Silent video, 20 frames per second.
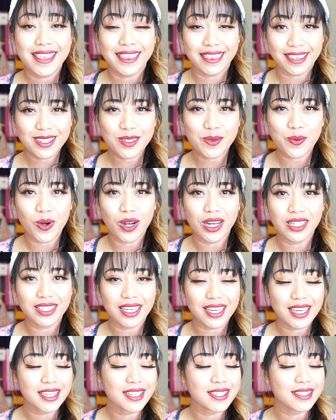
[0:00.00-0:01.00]
This one
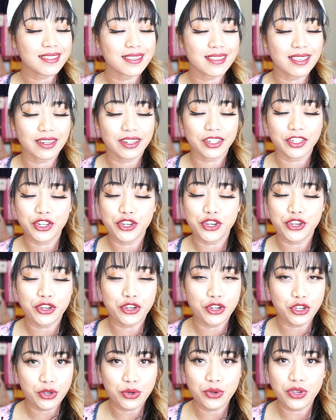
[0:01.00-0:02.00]
is their
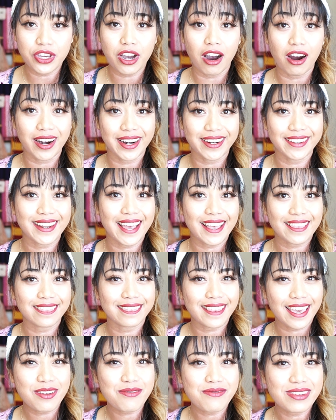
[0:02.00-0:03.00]
new yarn that
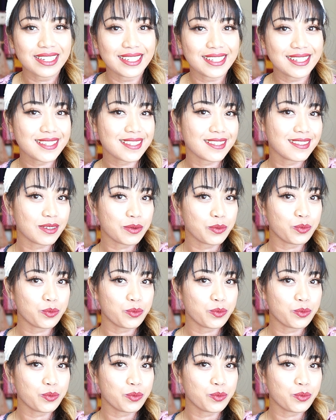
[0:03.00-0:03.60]
they released in their